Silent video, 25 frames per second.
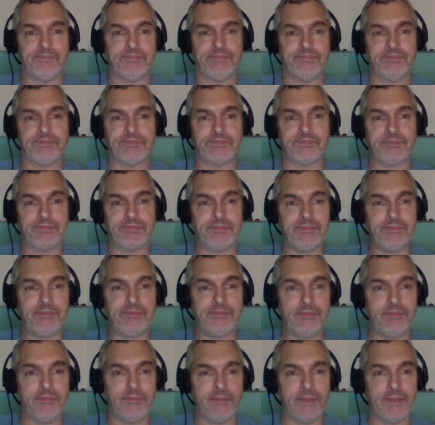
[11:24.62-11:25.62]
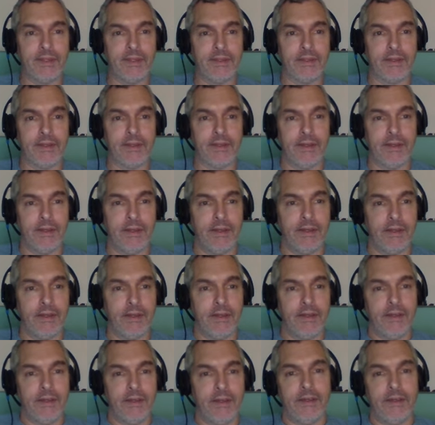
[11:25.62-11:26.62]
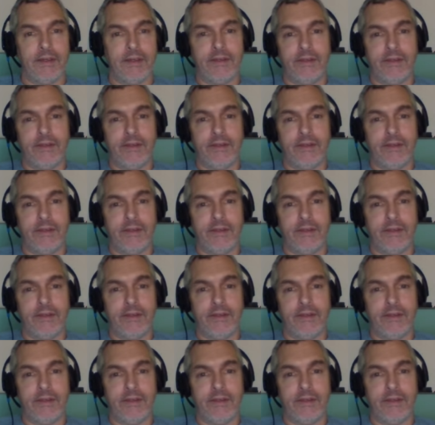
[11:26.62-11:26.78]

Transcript: (silence)